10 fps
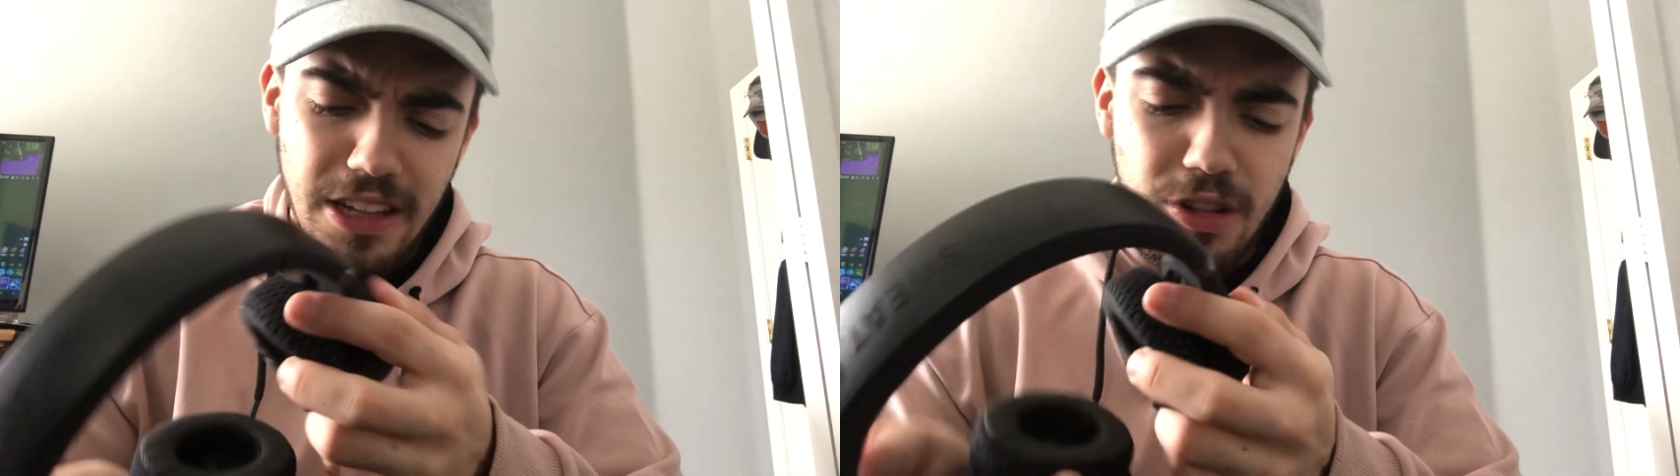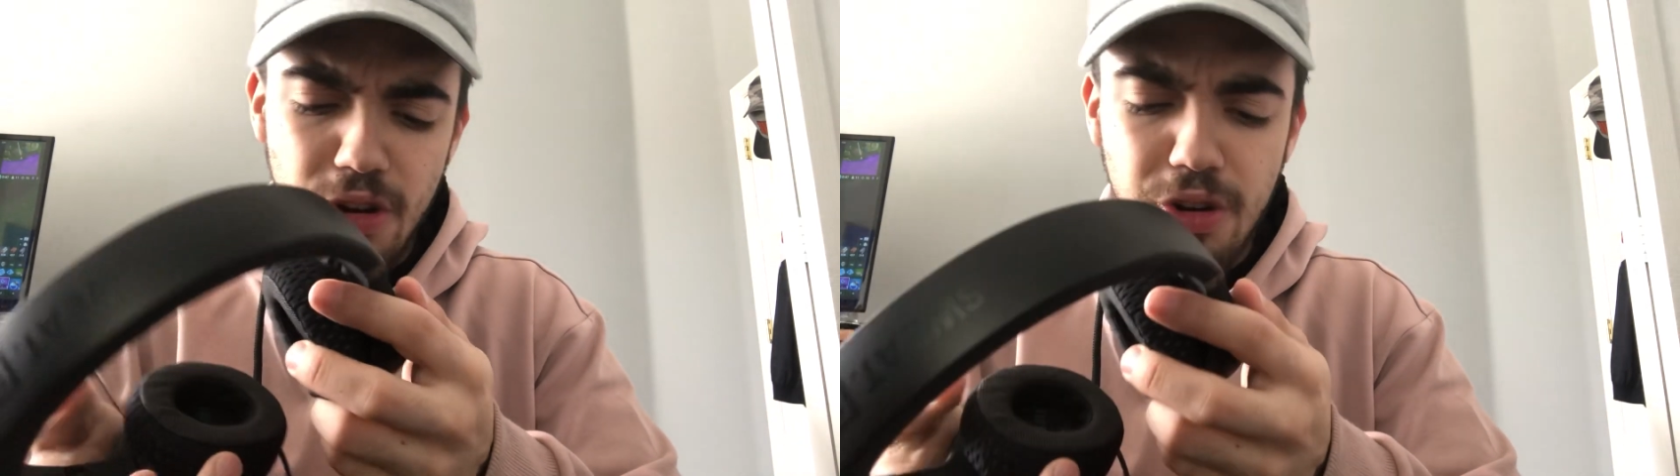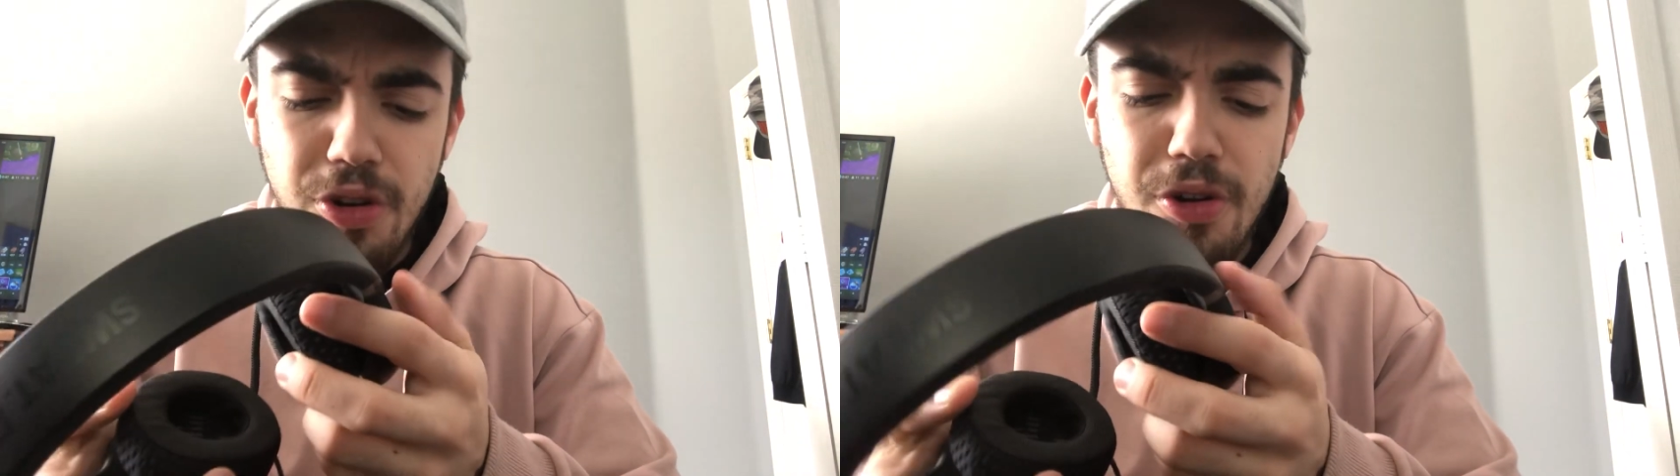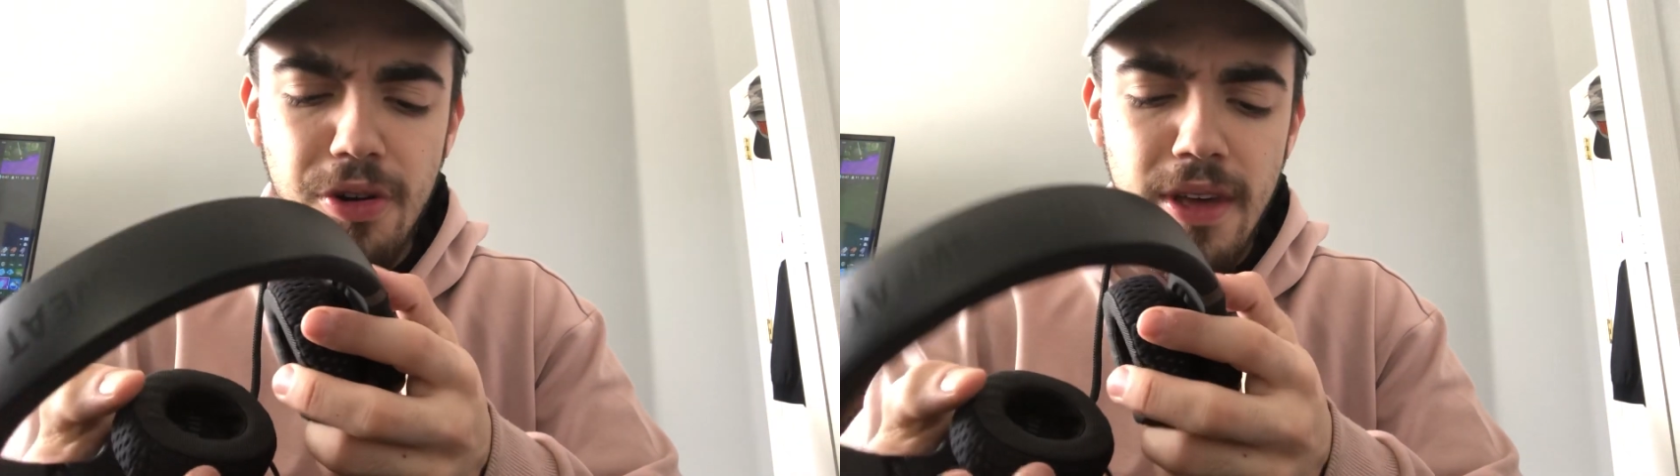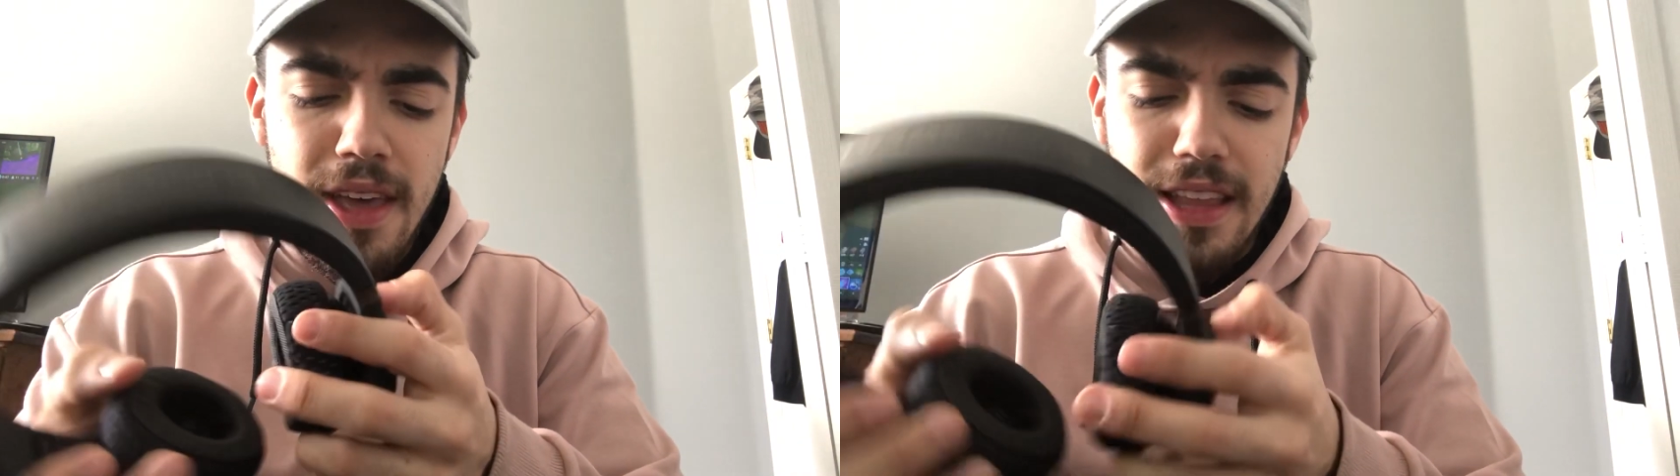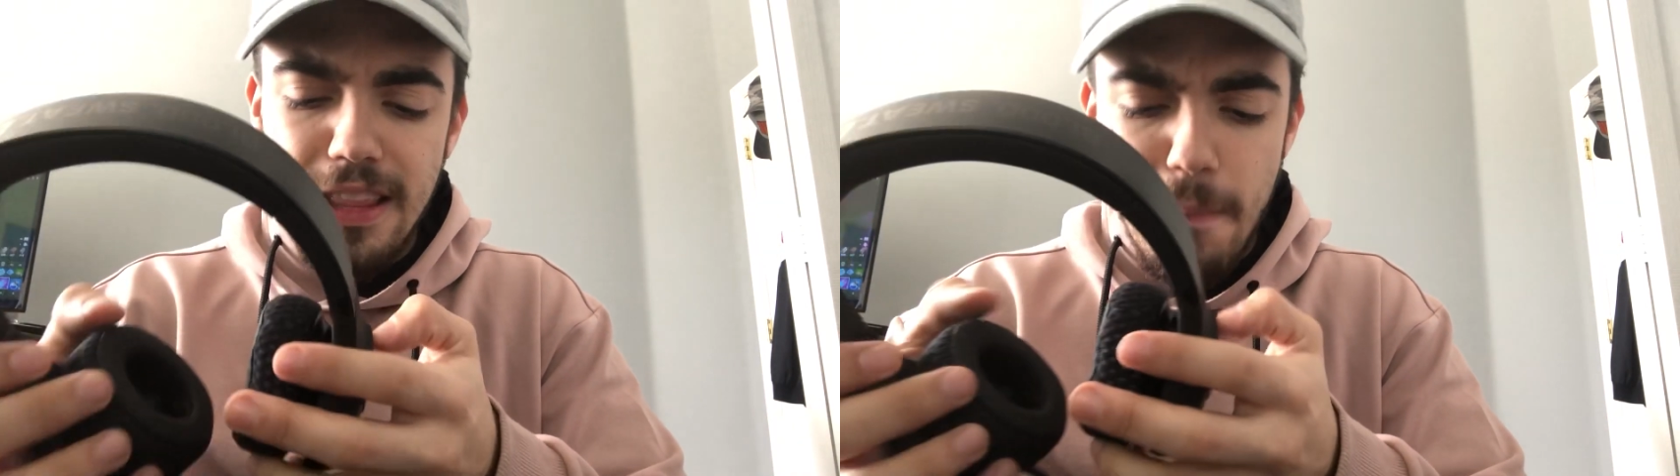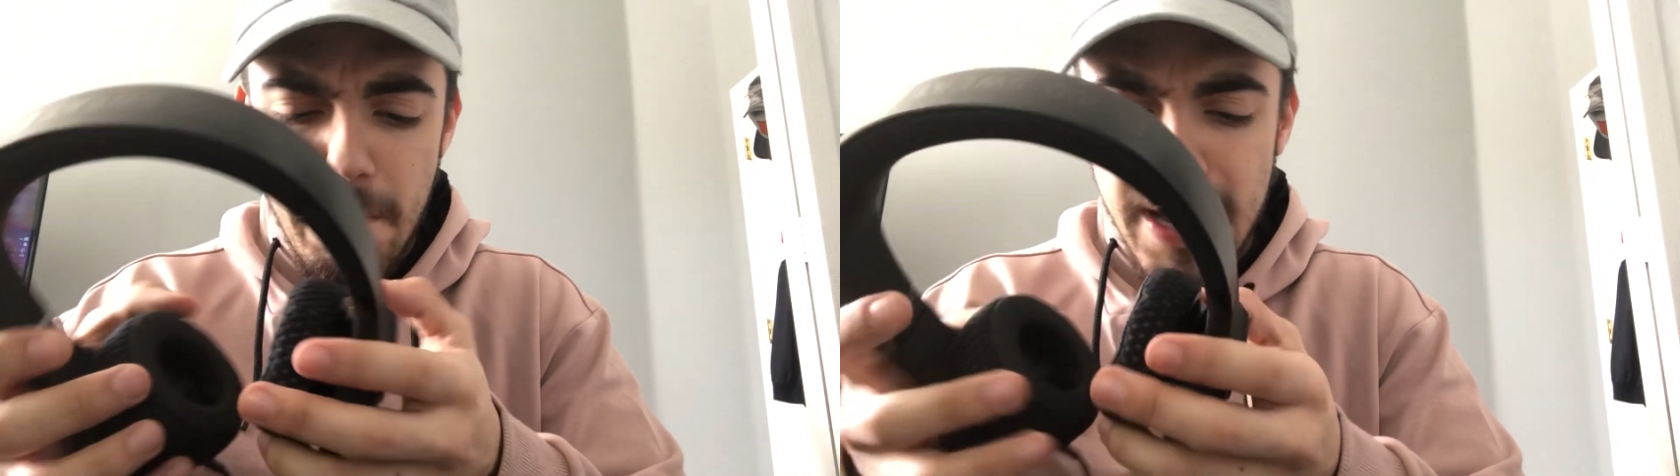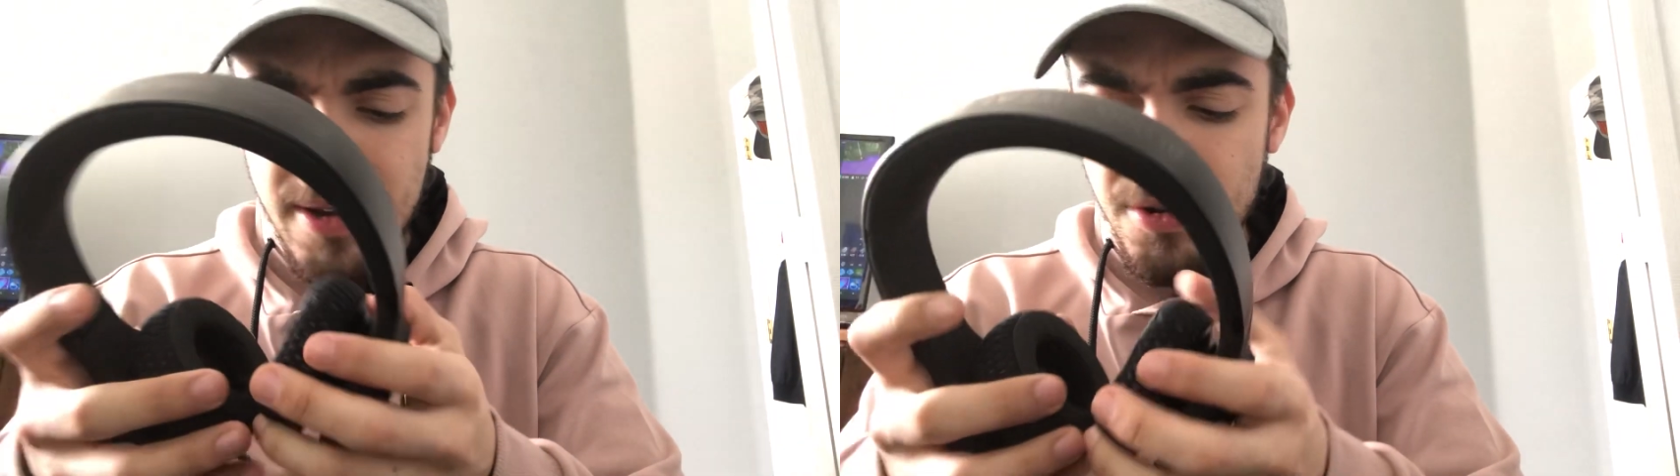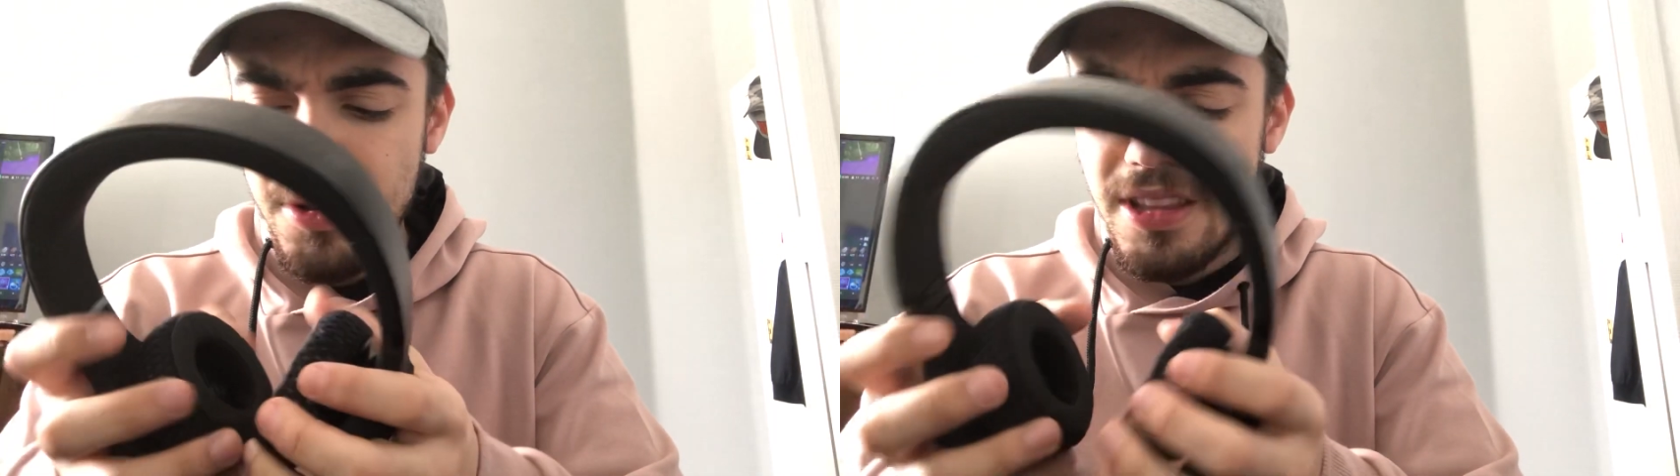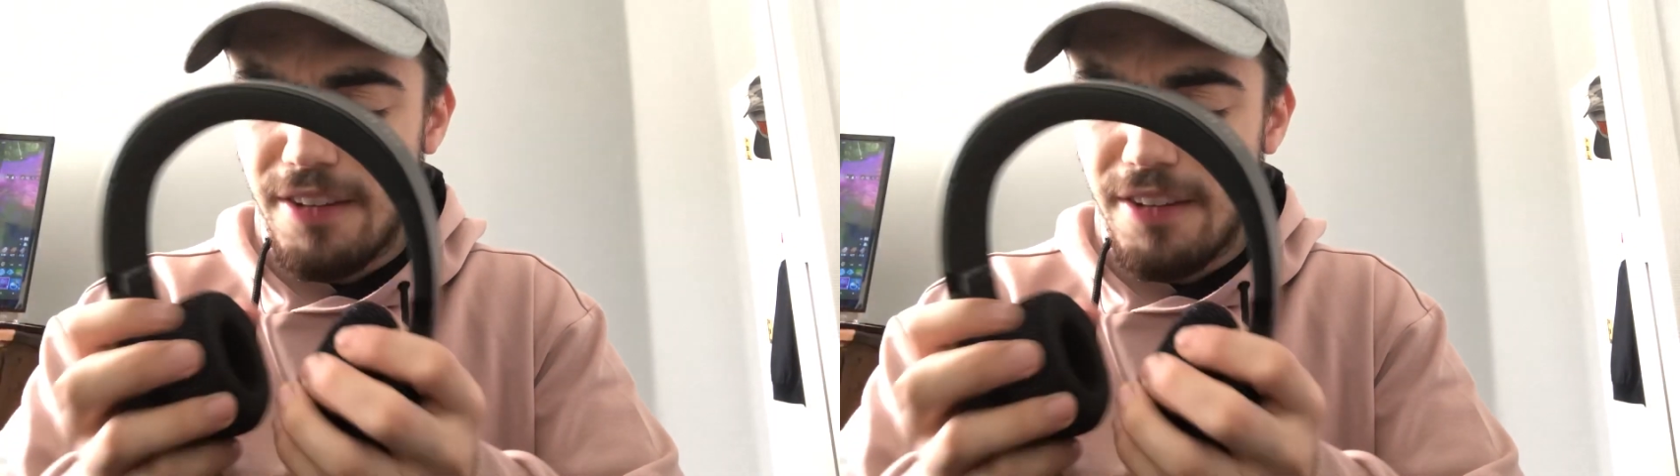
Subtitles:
The logo, the build,